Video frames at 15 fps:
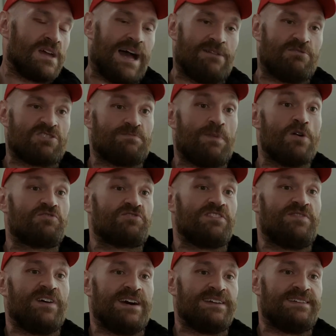was supposed
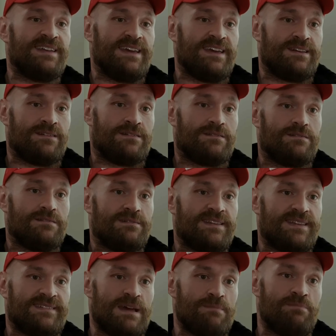to fight in
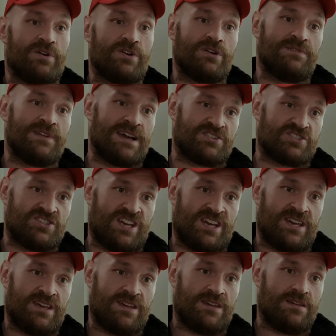December of last
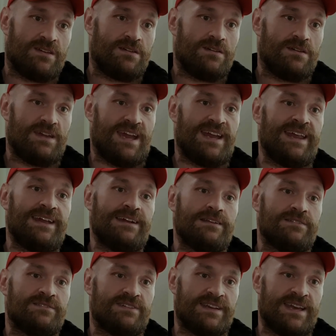year in
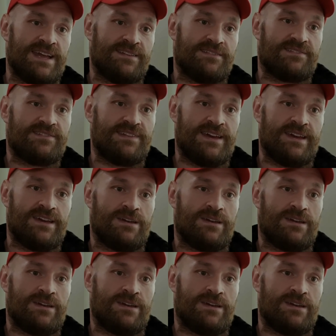England against